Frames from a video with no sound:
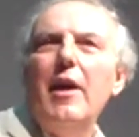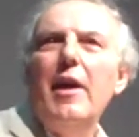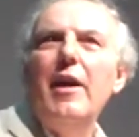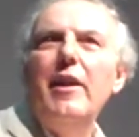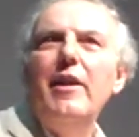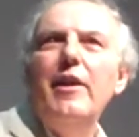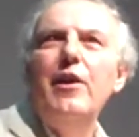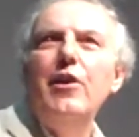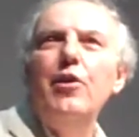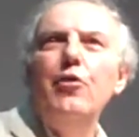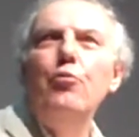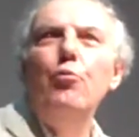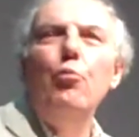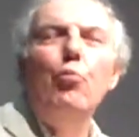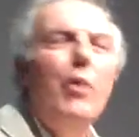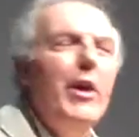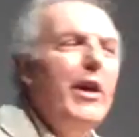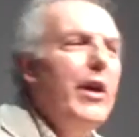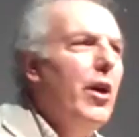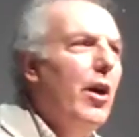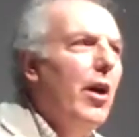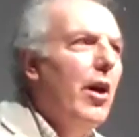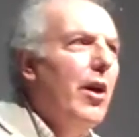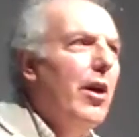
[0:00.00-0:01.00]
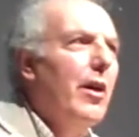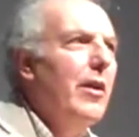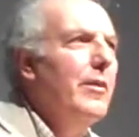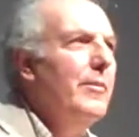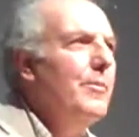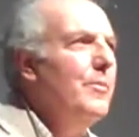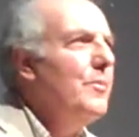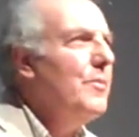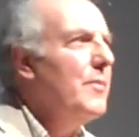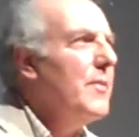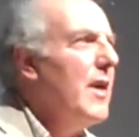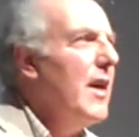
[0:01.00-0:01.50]
And here we
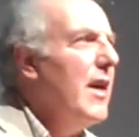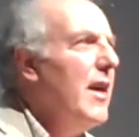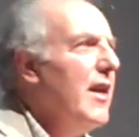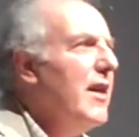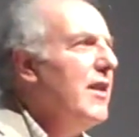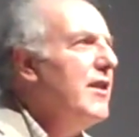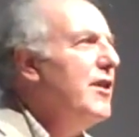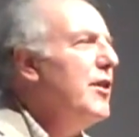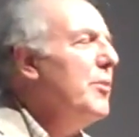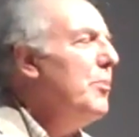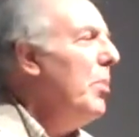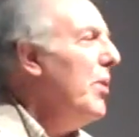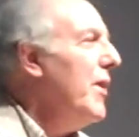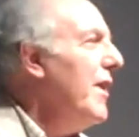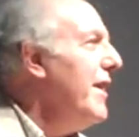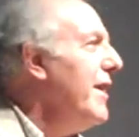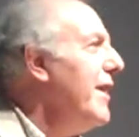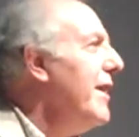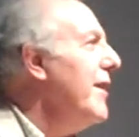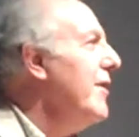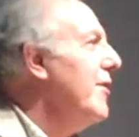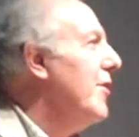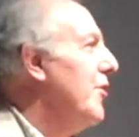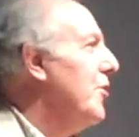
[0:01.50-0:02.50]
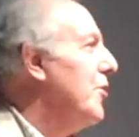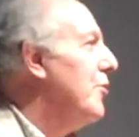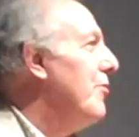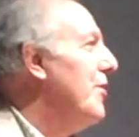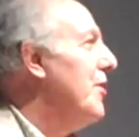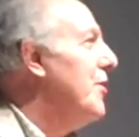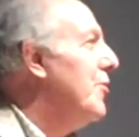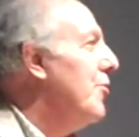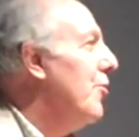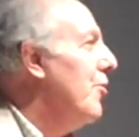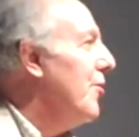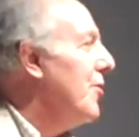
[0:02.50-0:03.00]
are, depleting those
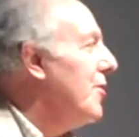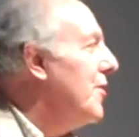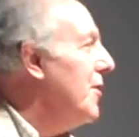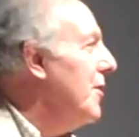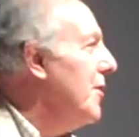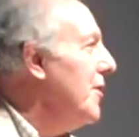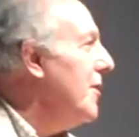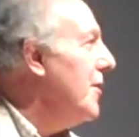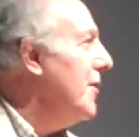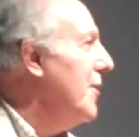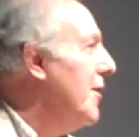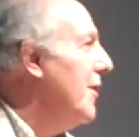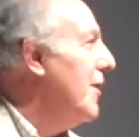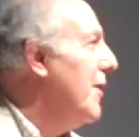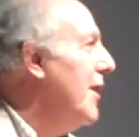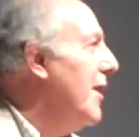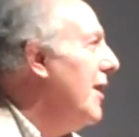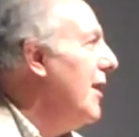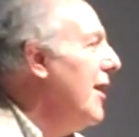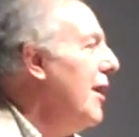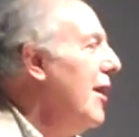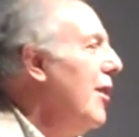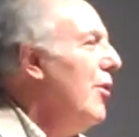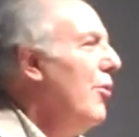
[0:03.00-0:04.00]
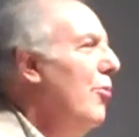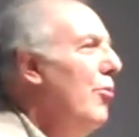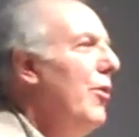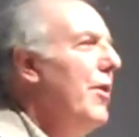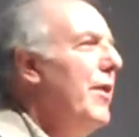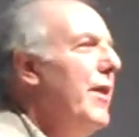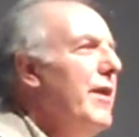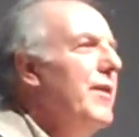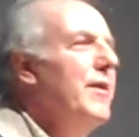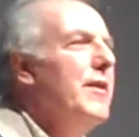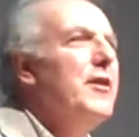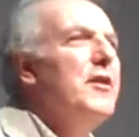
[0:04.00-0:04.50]
resources
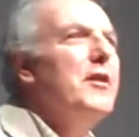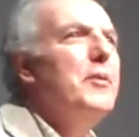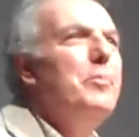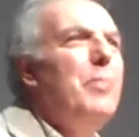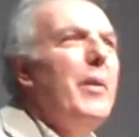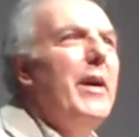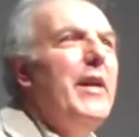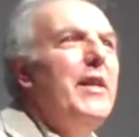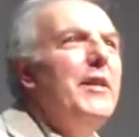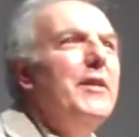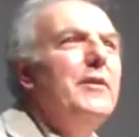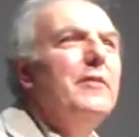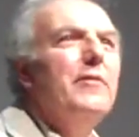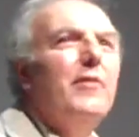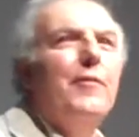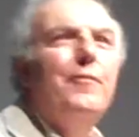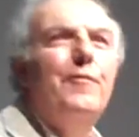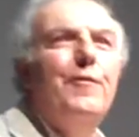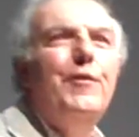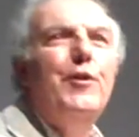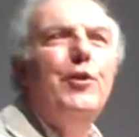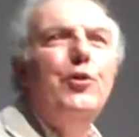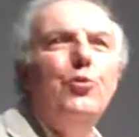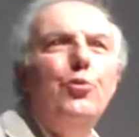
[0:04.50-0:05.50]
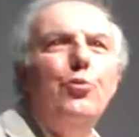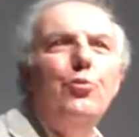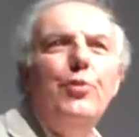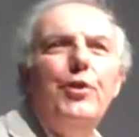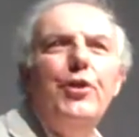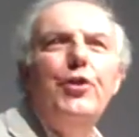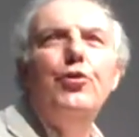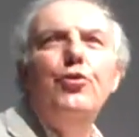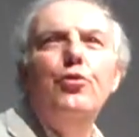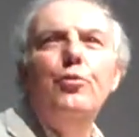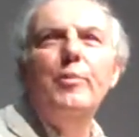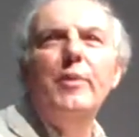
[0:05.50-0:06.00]
within the space of a few
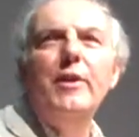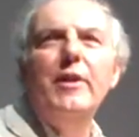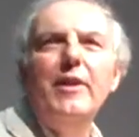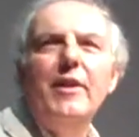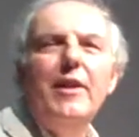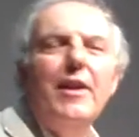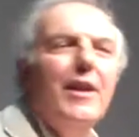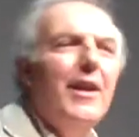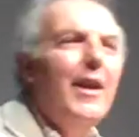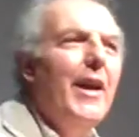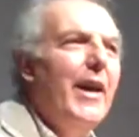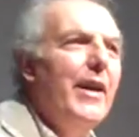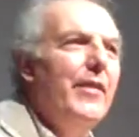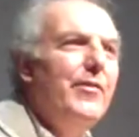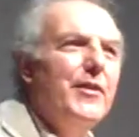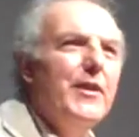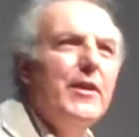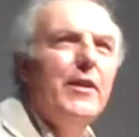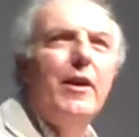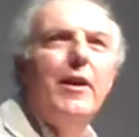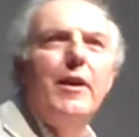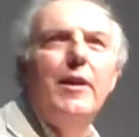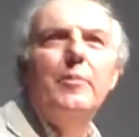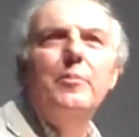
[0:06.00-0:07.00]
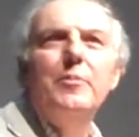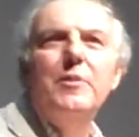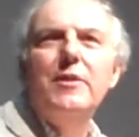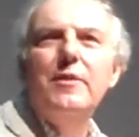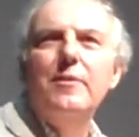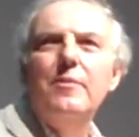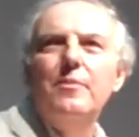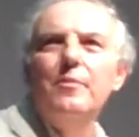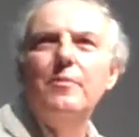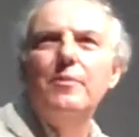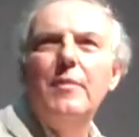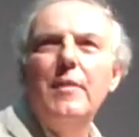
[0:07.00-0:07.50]
human lifetimes.
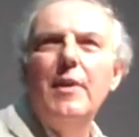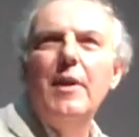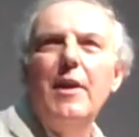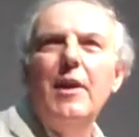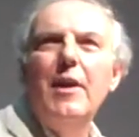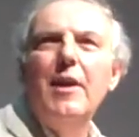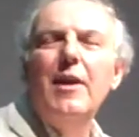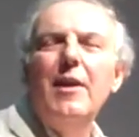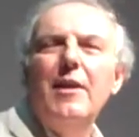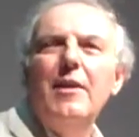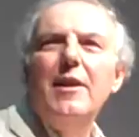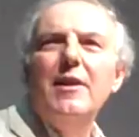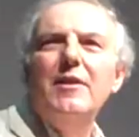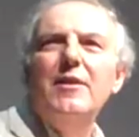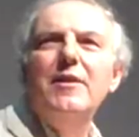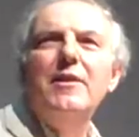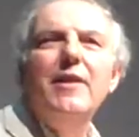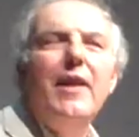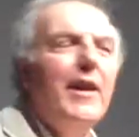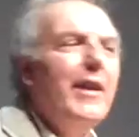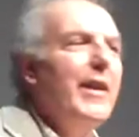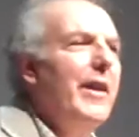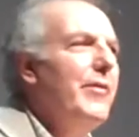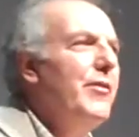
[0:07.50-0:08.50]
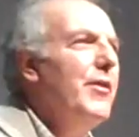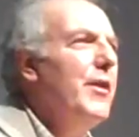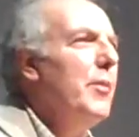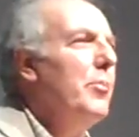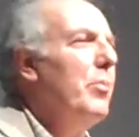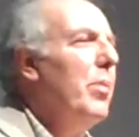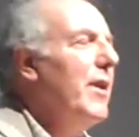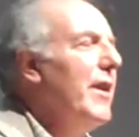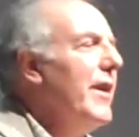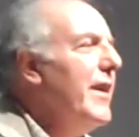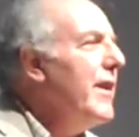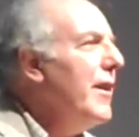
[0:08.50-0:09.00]
That's not even the
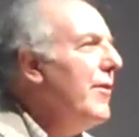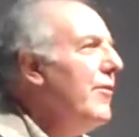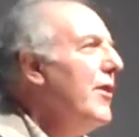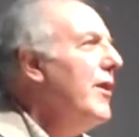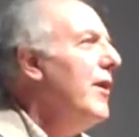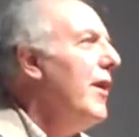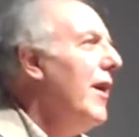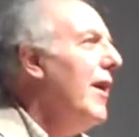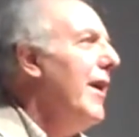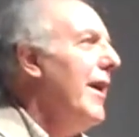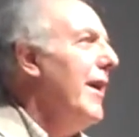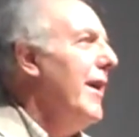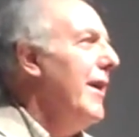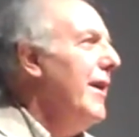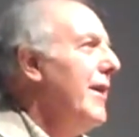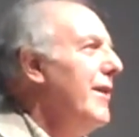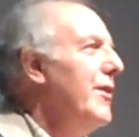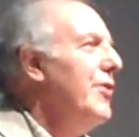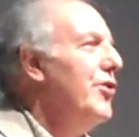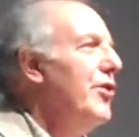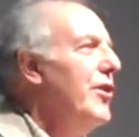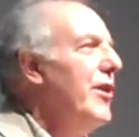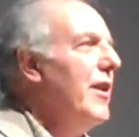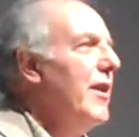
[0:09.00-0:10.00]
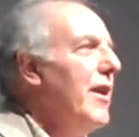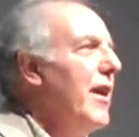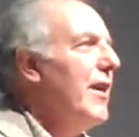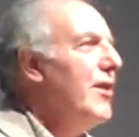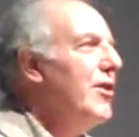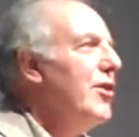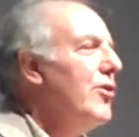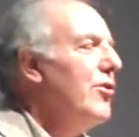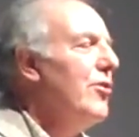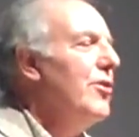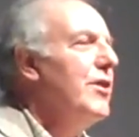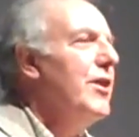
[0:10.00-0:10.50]
blink of an eye in
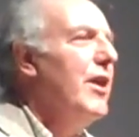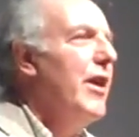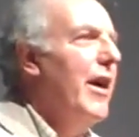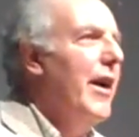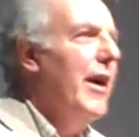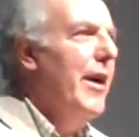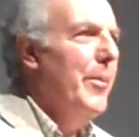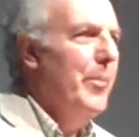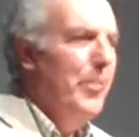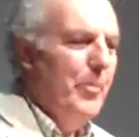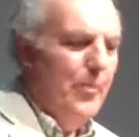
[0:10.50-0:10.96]
geological time.